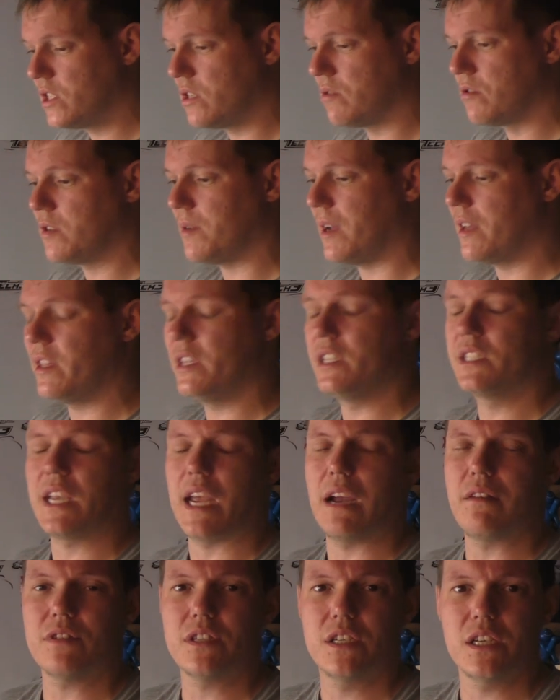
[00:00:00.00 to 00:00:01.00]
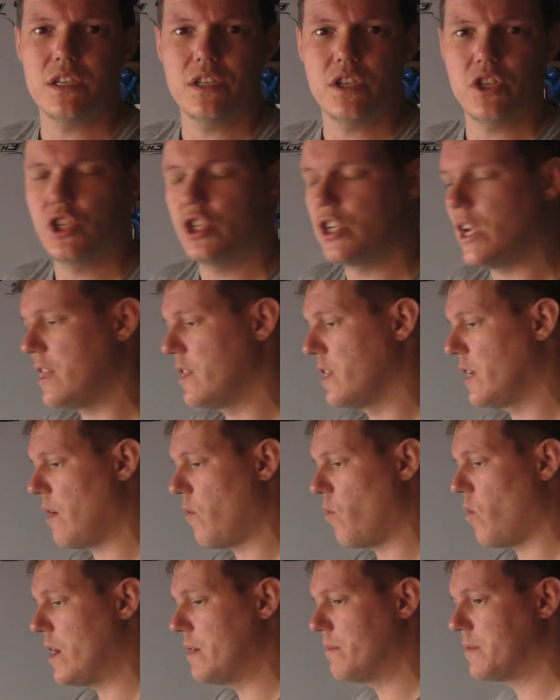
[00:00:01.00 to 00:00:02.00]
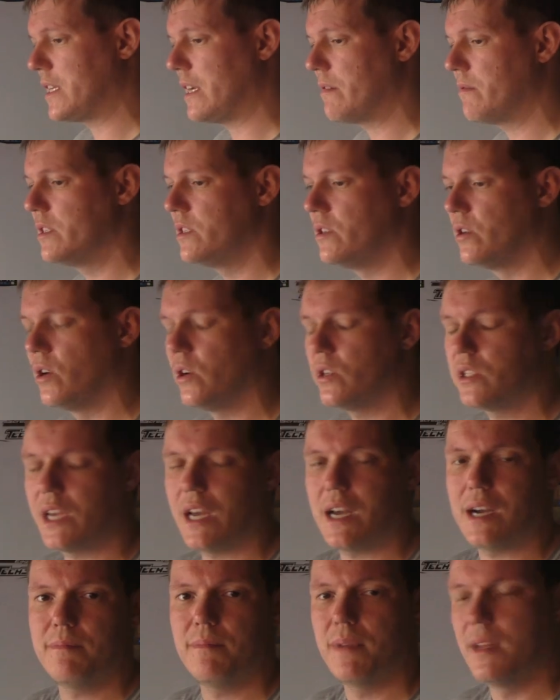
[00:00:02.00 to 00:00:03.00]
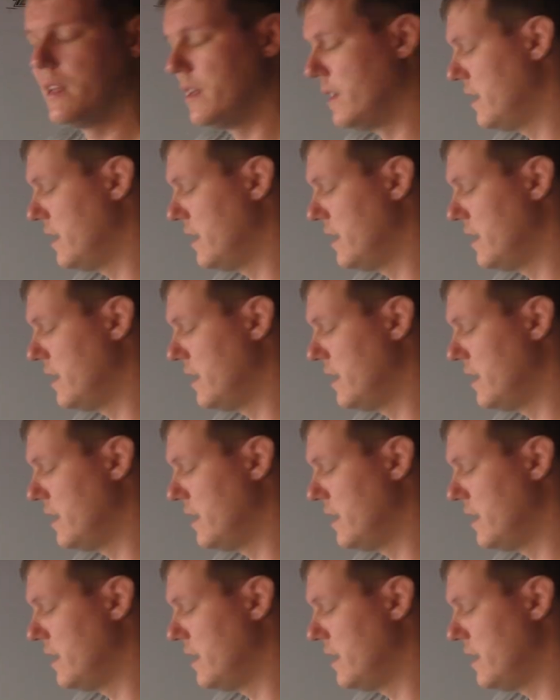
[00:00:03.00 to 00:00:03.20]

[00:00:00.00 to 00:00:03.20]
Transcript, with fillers: your tools. You're like, these countersinks are shit. They get wiped out in no time.